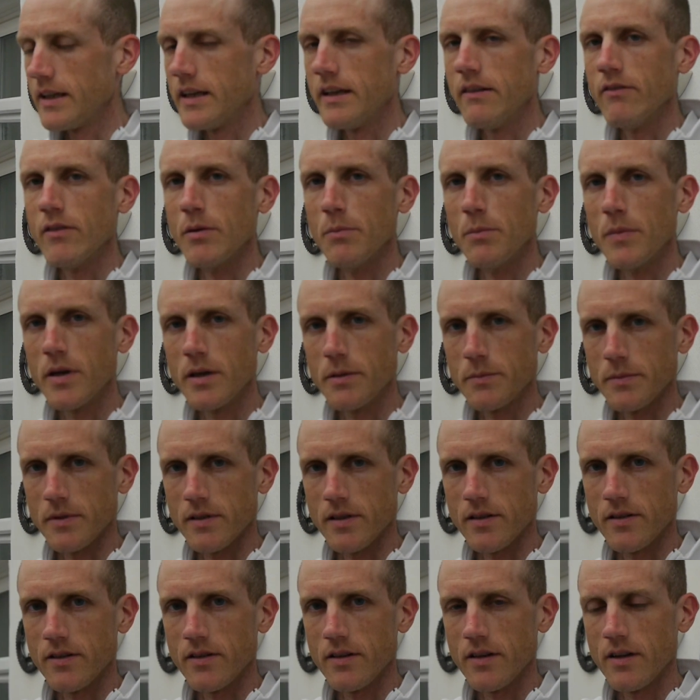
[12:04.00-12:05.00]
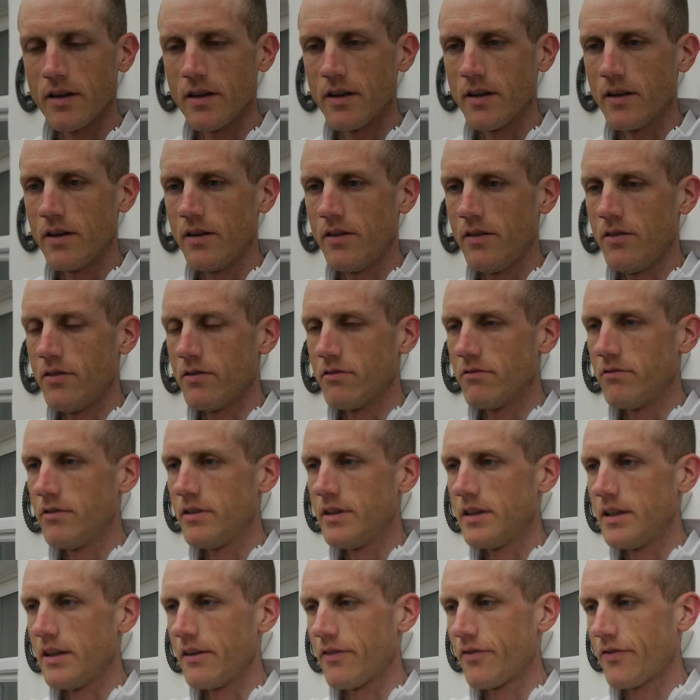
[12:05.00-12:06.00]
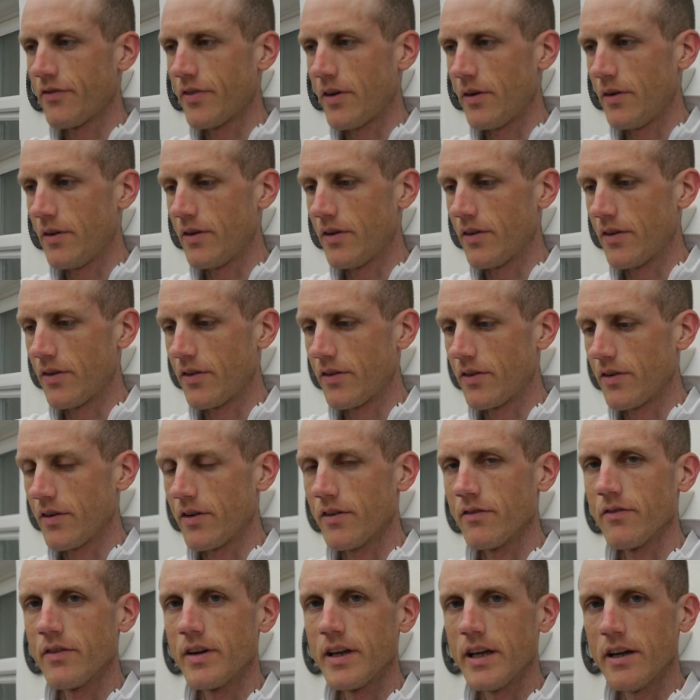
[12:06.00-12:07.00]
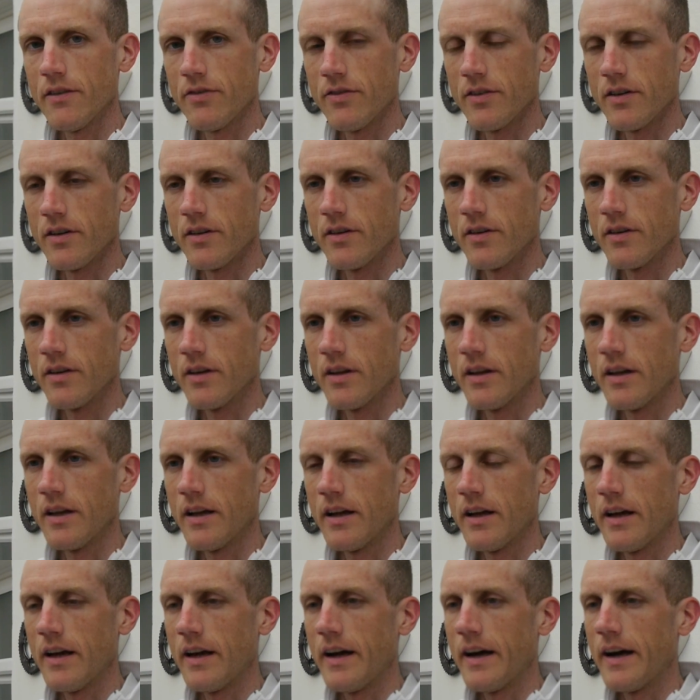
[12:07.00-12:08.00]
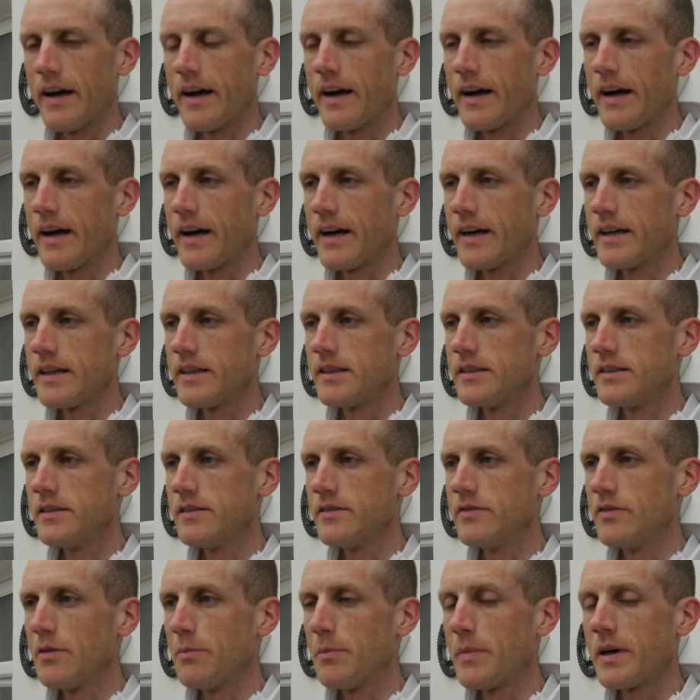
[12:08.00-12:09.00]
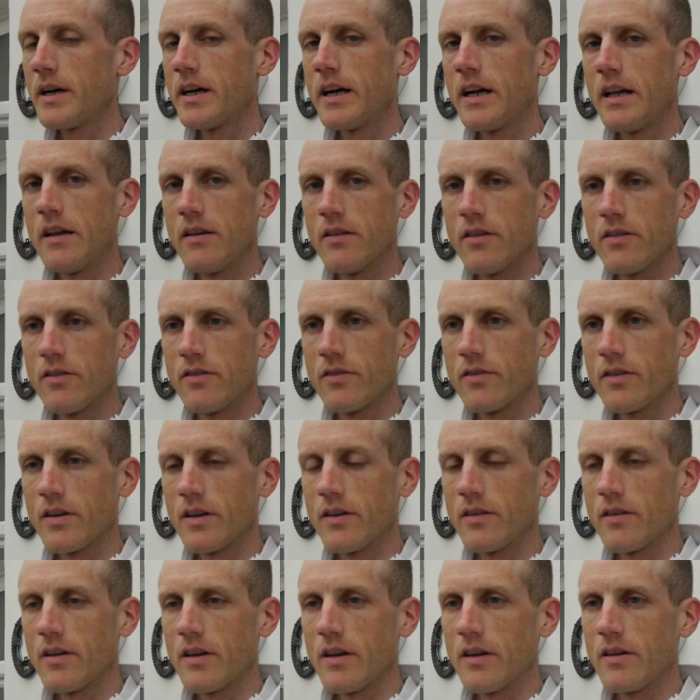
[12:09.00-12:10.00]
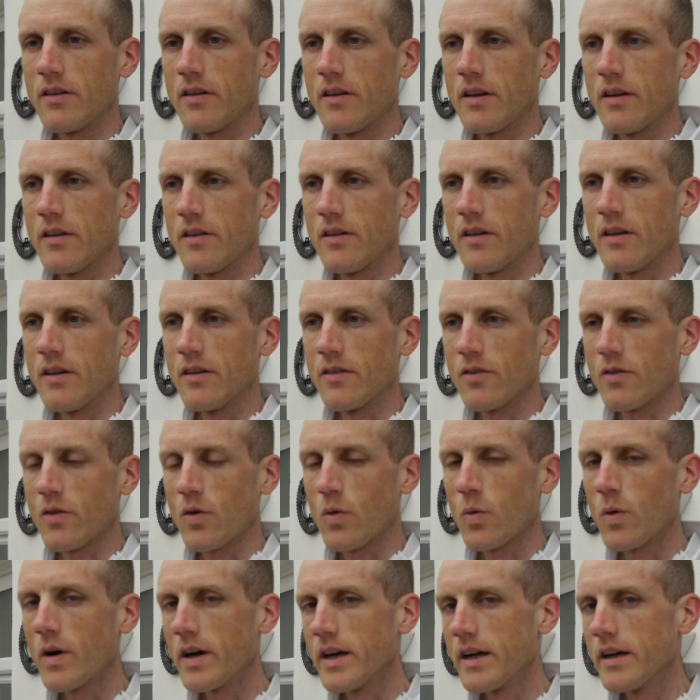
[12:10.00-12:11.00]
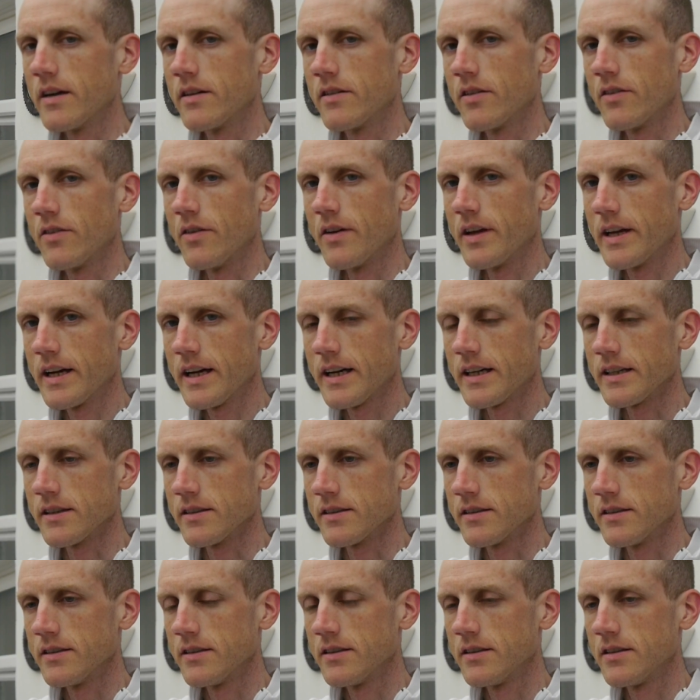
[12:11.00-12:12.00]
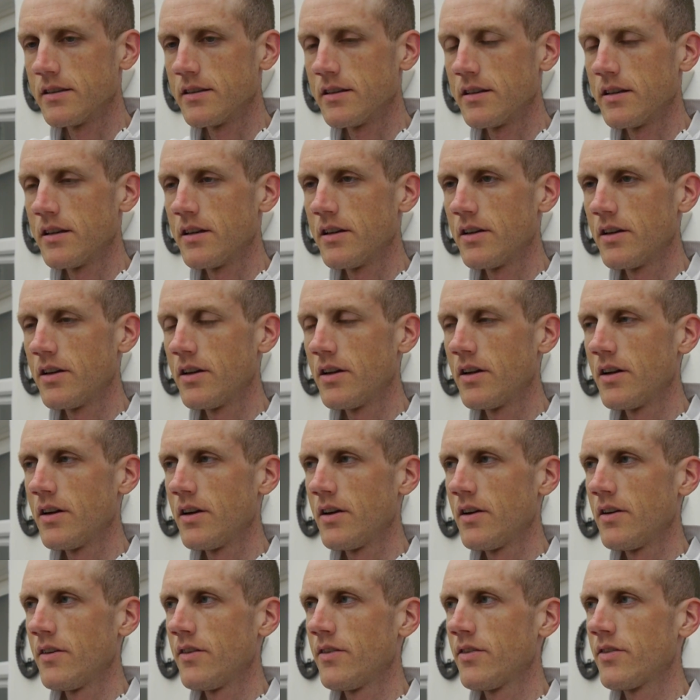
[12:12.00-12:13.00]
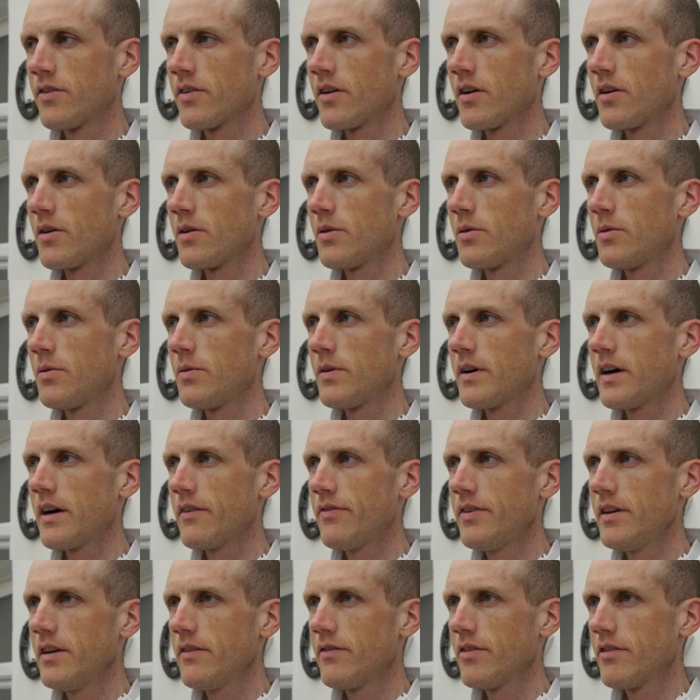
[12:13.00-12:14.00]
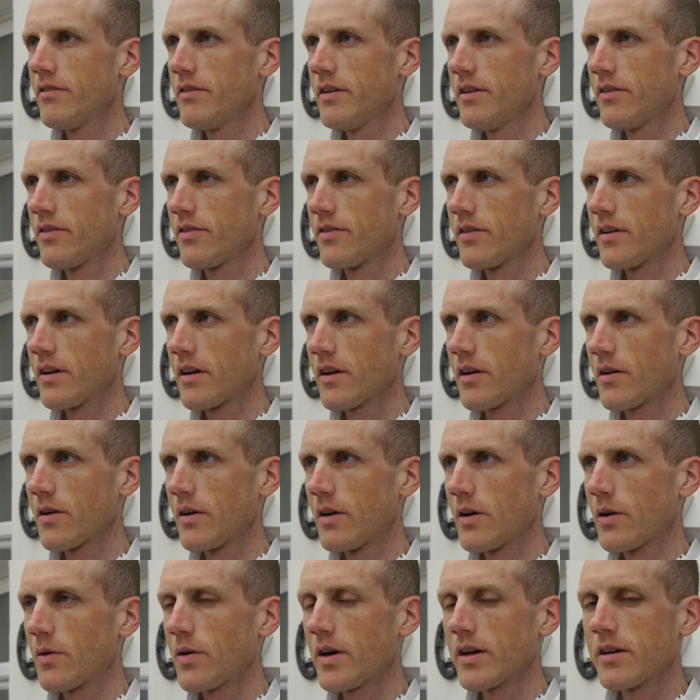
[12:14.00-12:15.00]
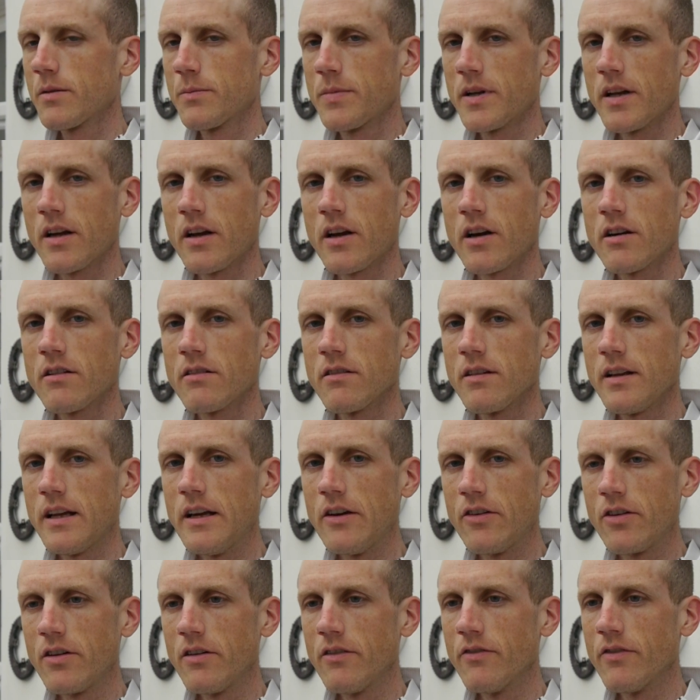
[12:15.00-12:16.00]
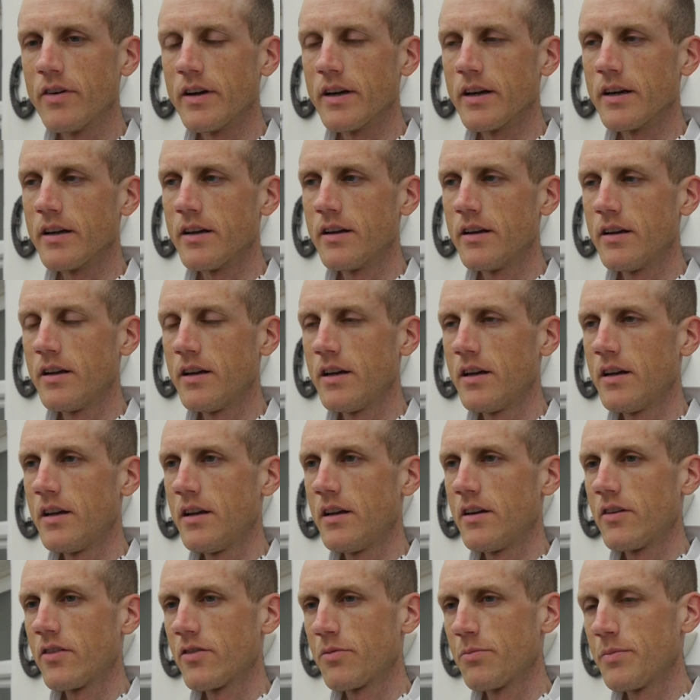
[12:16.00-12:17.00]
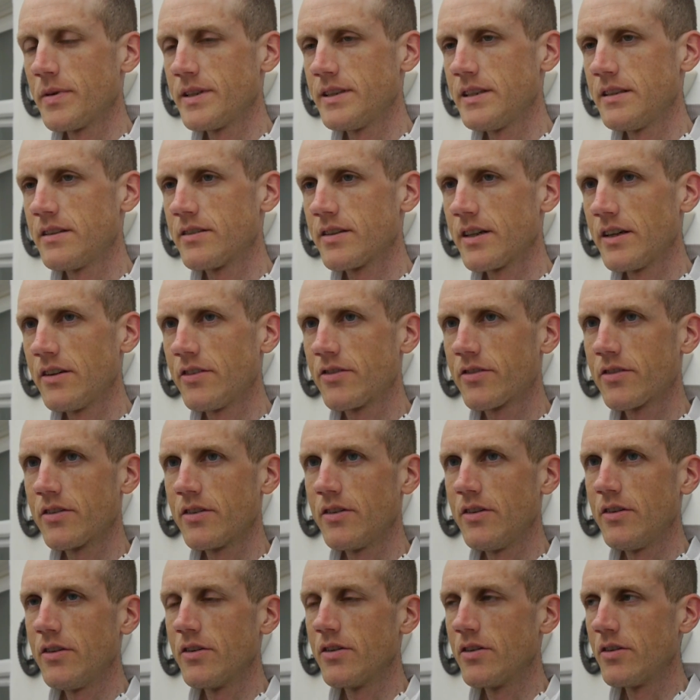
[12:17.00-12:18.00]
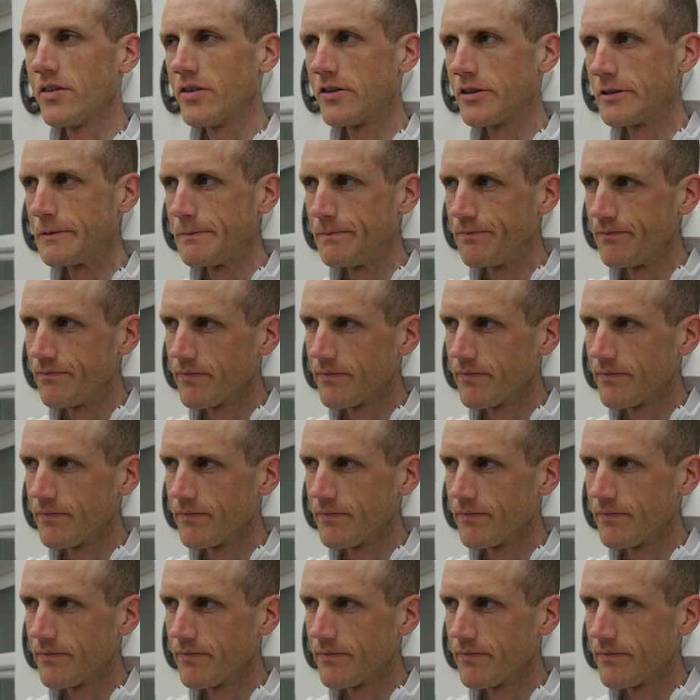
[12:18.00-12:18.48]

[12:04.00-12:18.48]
in the moment, you're really focused on the effort, and the mind is as quiet as you can. So I think there is quite a bit of correlation there, because meditation, you're